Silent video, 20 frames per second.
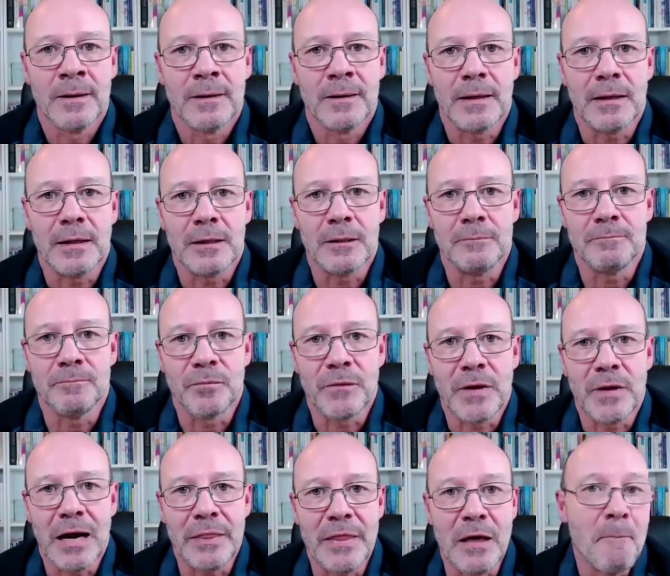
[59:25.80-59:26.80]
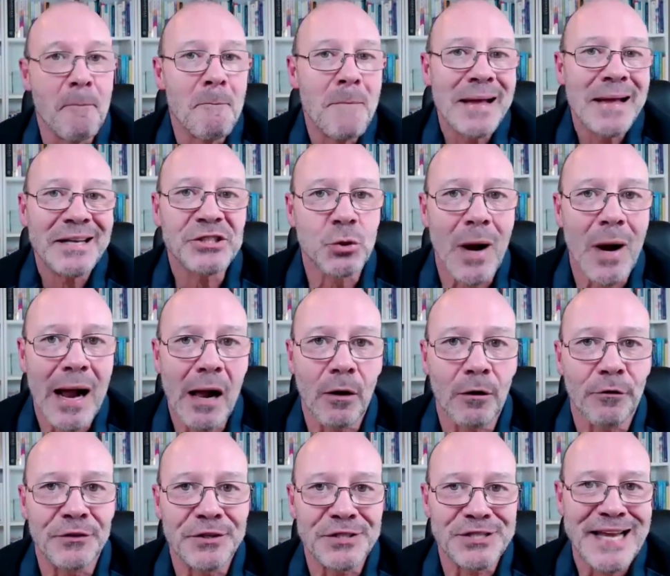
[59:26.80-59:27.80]
and that mental
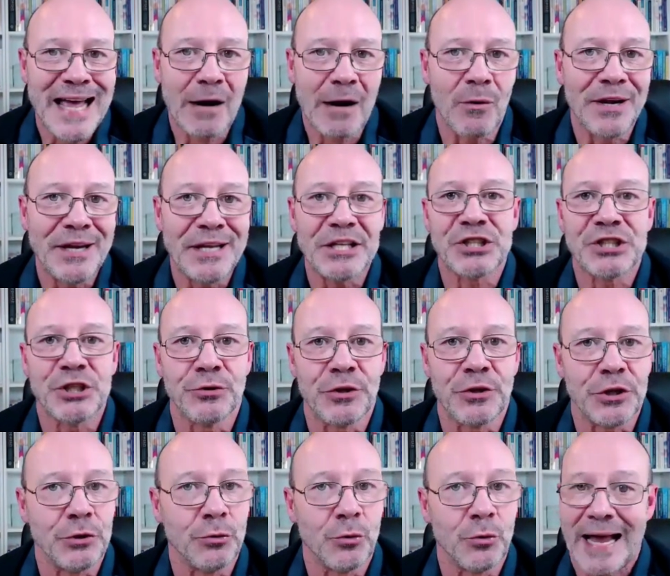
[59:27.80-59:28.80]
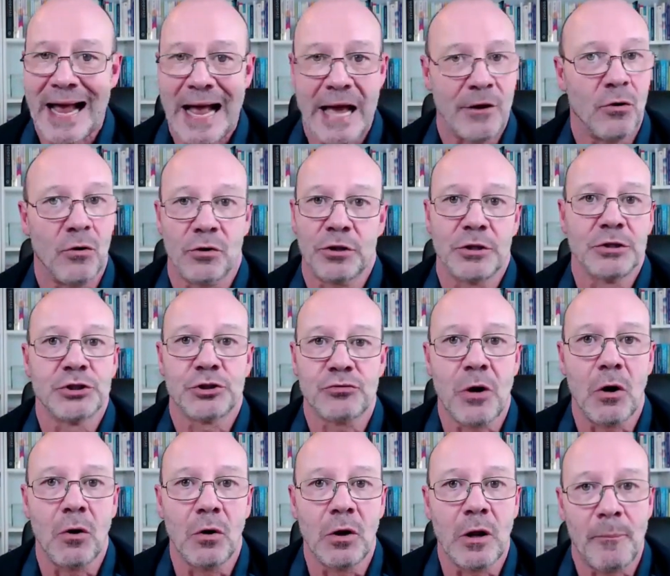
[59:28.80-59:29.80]
health is now an issue that you cannot
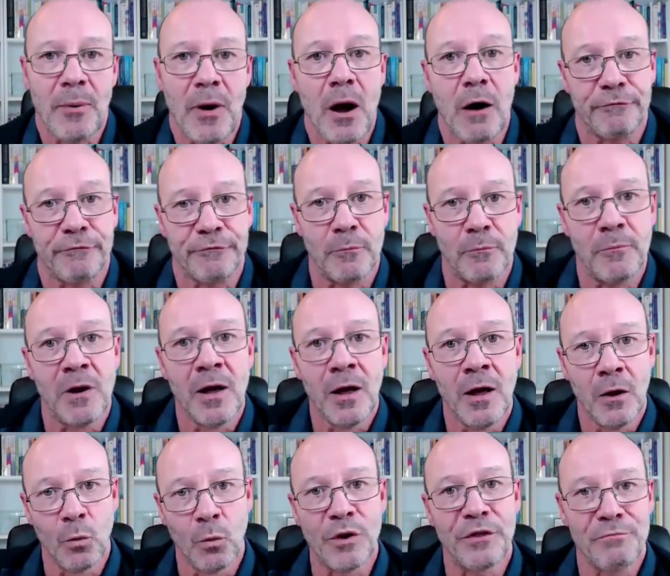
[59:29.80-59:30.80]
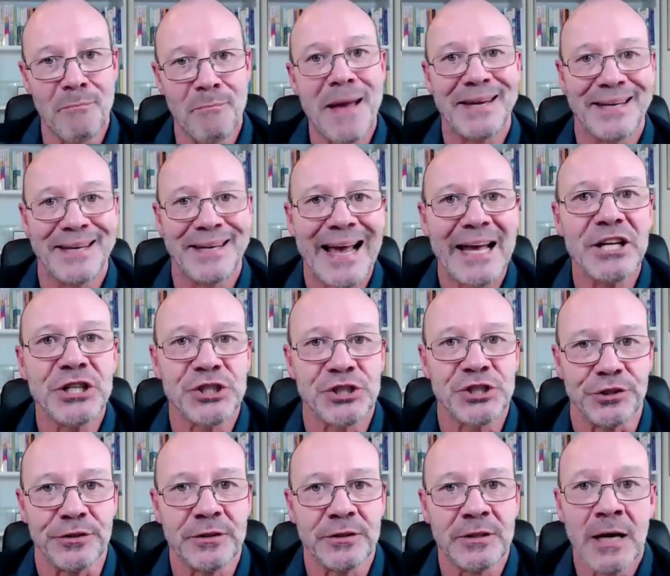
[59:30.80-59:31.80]
control apart from with
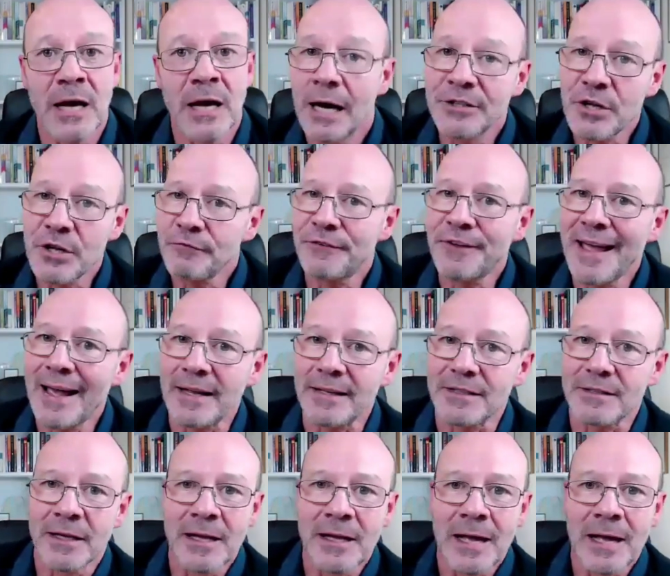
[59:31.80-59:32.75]
medication. And don't forget,